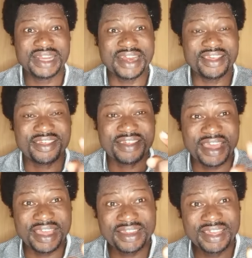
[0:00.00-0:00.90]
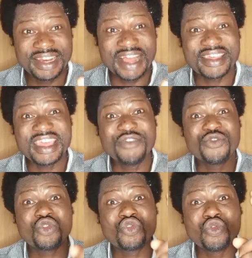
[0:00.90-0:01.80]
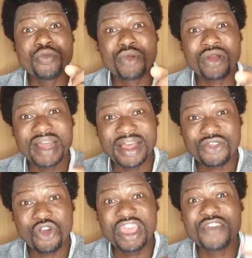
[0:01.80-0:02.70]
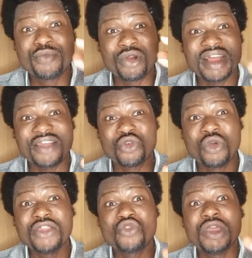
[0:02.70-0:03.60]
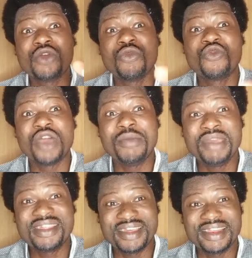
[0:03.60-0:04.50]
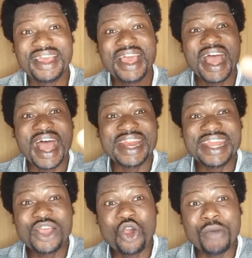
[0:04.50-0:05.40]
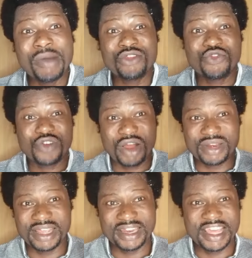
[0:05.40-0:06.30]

that is said that if two brothers or if brothers go into a room for a meeting and they come out frowning,